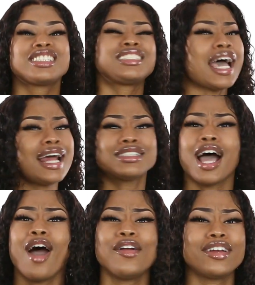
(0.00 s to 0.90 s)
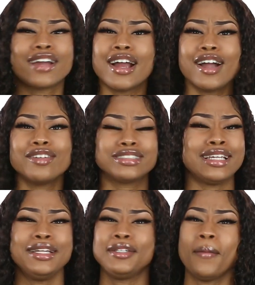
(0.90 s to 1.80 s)
Shout out to all the girls
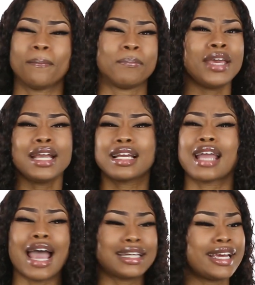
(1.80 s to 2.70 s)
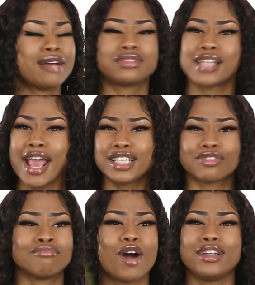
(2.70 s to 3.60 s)
getting them big goddamn checks
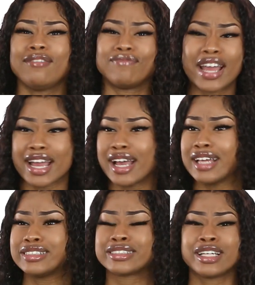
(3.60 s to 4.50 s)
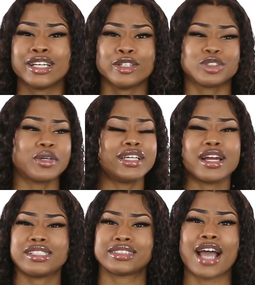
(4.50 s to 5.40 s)
from OnlyFans.
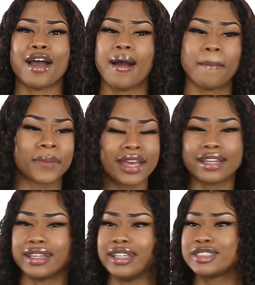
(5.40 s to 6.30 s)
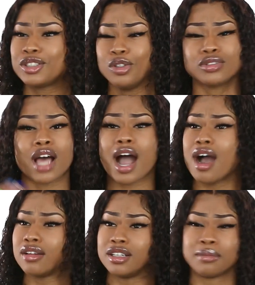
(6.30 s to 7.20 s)
Sukihana just got her Bentley. Salute to
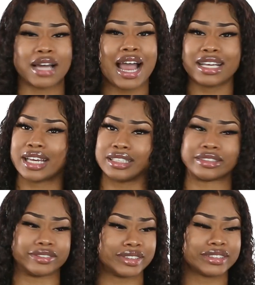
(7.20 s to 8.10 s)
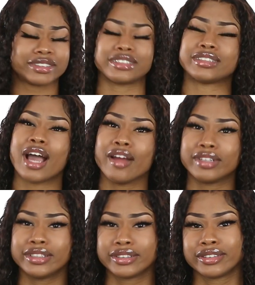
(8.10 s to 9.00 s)
all of them, but I can't do it.
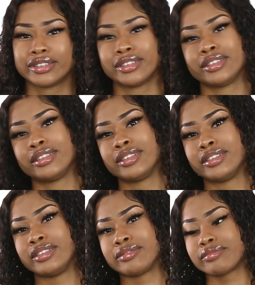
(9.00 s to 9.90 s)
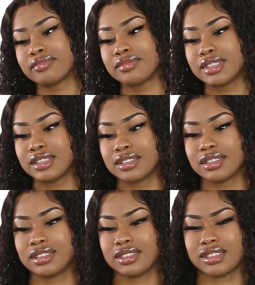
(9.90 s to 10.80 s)
Sorry. Why not?
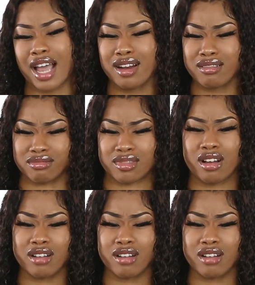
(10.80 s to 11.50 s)
I don't know.